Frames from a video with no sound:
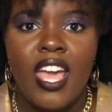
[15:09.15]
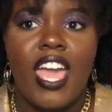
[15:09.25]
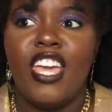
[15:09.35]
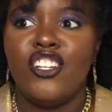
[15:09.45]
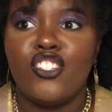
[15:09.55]

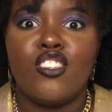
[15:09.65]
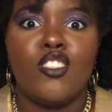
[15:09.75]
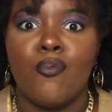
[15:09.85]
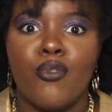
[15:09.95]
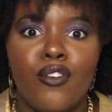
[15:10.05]
and just
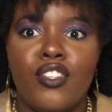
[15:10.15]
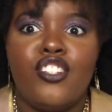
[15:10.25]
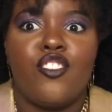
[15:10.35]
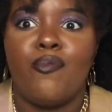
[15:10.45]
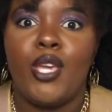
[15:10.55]
the privilege
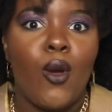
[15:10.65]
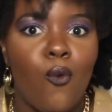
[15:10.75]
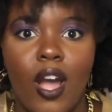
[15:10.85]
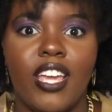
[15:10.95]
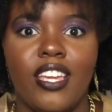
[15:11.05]
of being
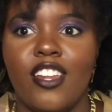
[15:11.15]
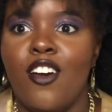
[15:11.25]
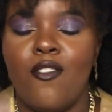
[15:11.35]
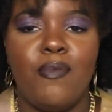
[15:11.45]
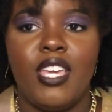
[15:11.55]
white,
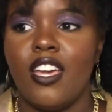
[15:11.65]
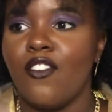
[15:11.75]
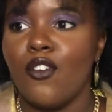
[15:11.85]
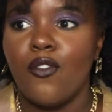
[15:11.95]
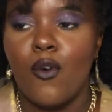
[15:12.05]
of
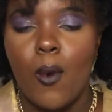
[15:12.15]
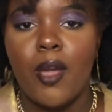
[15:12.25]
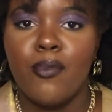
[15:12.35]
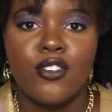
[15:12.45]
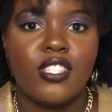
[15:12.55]
a
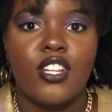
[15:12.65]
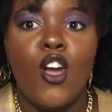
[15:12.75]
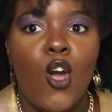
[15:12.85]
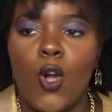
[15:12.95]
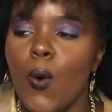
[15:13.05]
white person
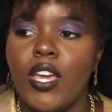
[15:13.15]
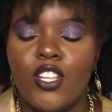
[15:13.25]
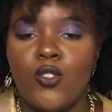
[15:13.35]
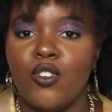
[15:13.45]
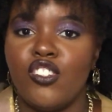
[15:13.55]
going
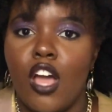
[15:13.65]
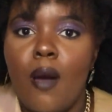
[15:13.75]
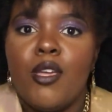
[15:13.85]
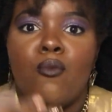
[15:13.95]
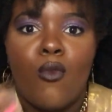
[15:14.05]
into a
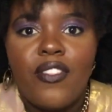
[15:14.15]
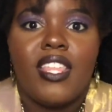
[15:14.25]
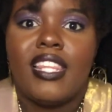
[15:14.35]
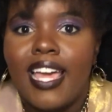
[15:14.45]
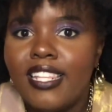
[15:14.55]
job and more
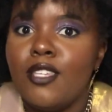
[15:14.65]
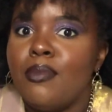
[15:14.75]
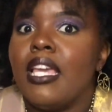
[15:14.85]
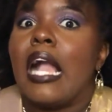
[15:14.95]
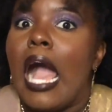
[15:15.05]
than likely
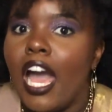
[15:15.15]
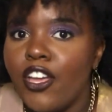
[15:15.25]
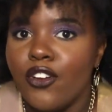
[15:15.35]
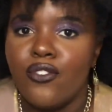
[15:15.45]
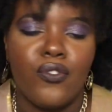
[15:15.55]
being
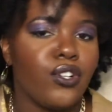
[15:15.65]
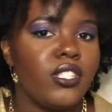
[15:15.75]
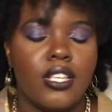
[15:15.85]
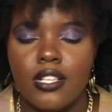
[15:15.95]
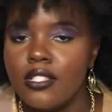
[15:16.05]
hired
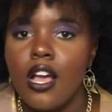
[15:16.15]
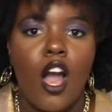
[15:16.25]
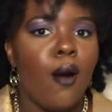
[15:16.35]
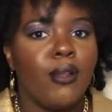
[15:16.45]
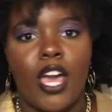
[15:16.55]
versus
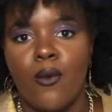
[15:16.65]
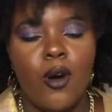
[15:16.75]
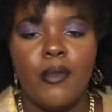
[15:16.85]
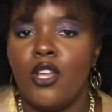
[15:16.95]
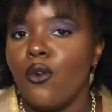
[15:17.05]
a black
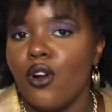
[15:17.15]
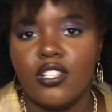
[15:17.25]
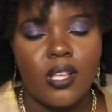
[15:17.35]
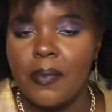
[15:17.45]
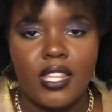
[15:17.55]
woman or
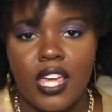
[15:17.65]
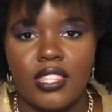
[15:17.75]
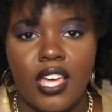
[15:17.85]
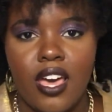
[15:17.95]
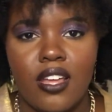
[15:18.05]
something like
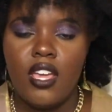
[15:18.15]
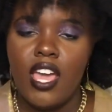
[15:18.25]
that.